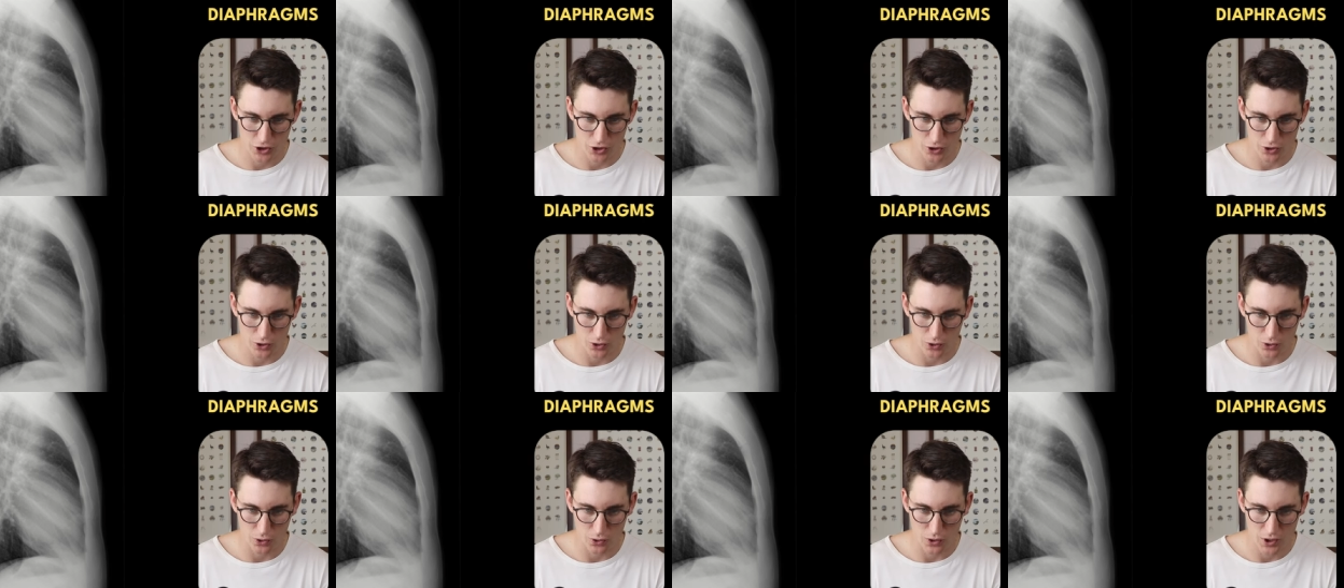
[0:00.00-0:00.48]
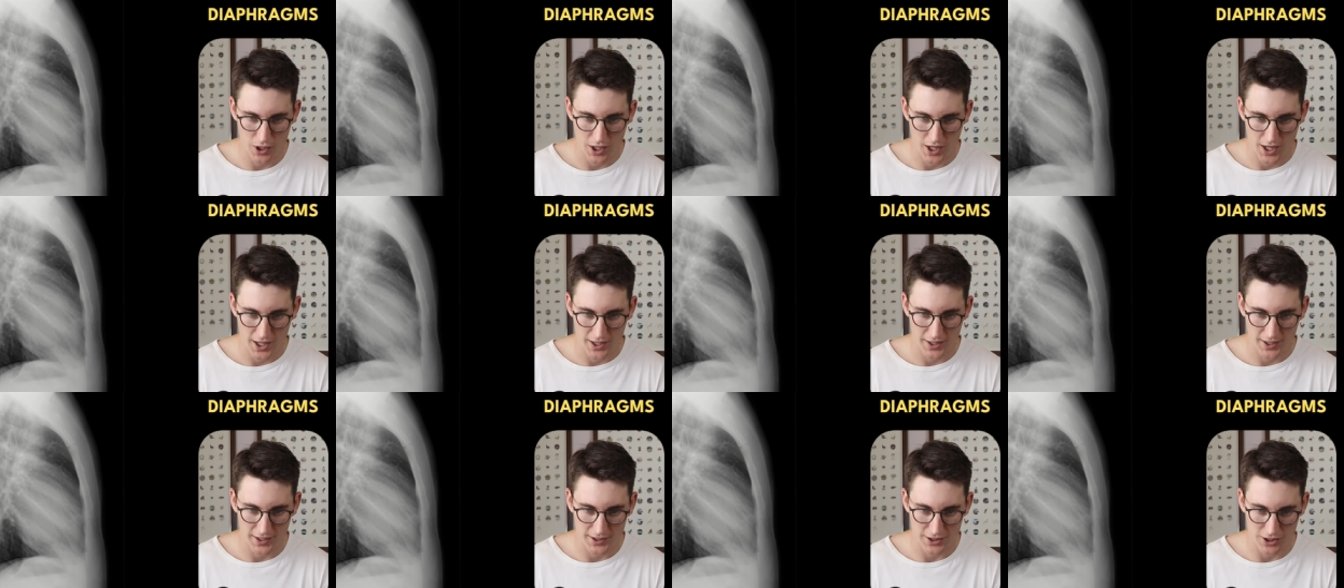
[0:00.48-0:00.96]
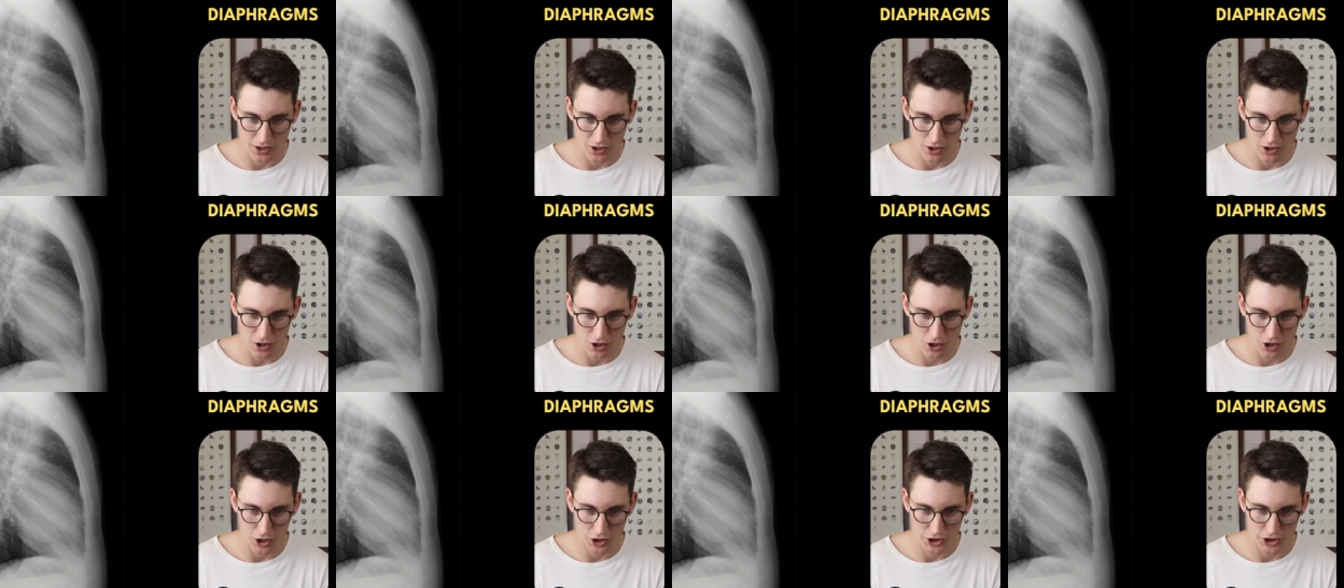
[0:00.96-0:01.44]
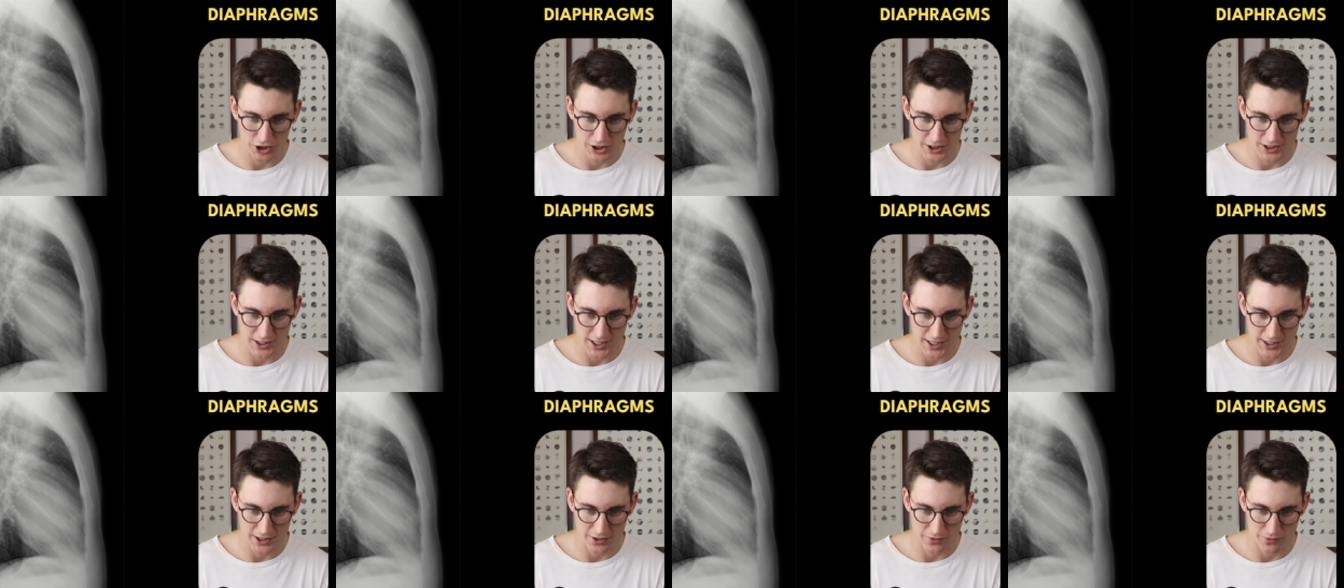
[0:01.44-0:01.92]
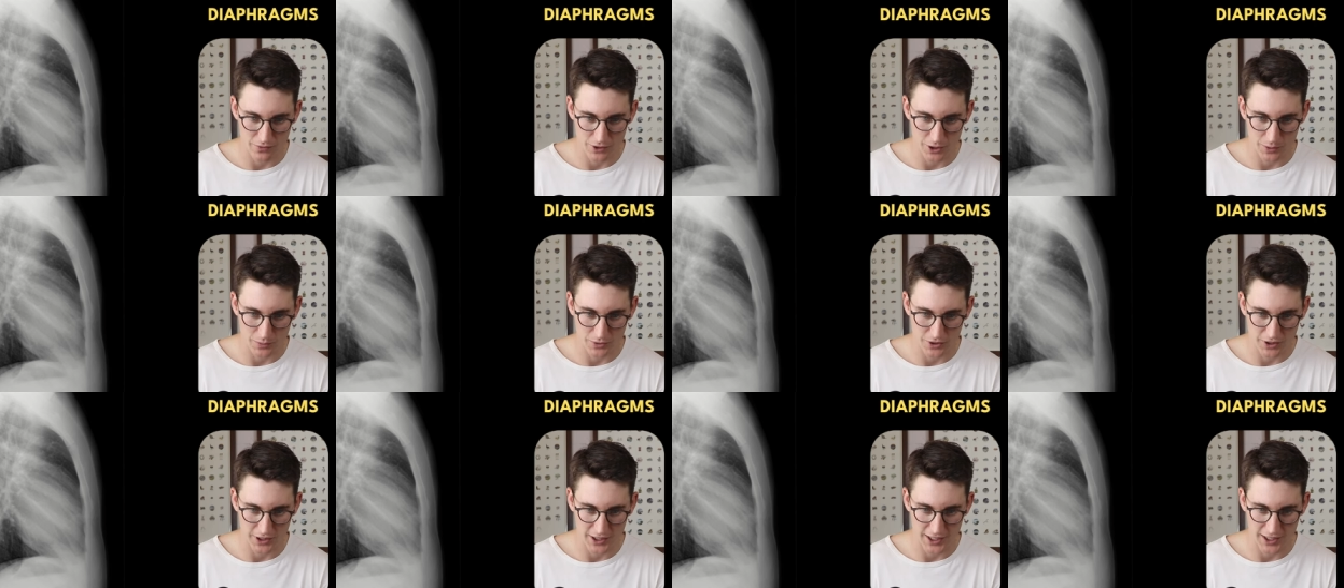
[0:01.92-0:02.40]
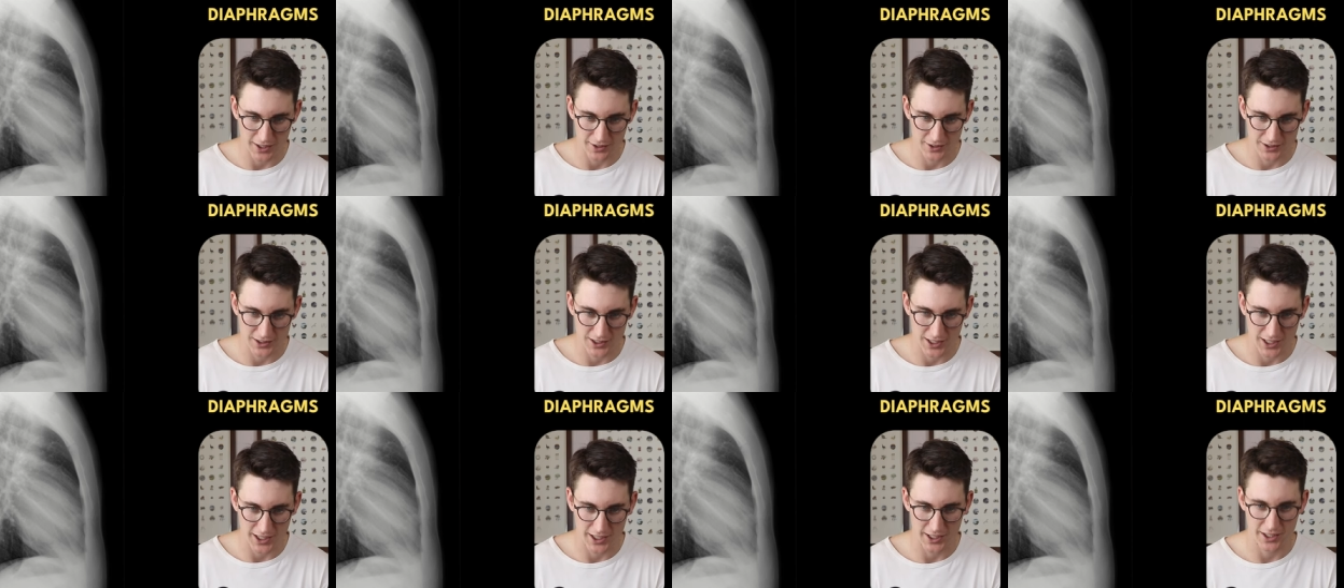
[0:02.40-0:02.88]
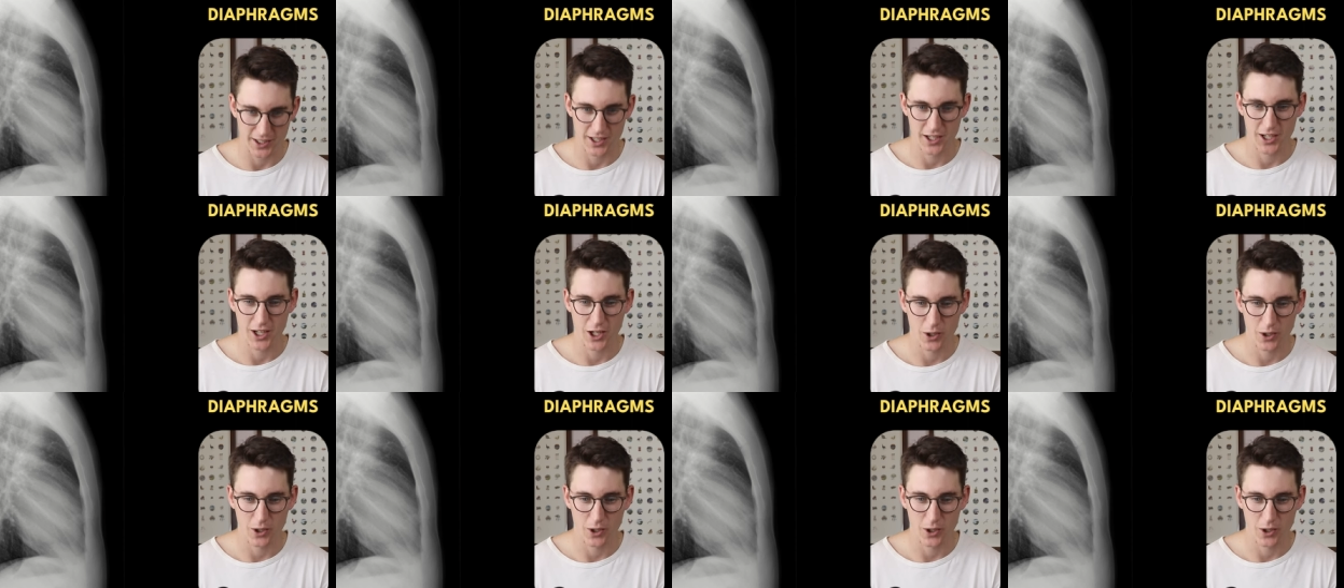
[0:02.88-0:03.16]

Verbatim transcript: to this larger set of ribs on the outside.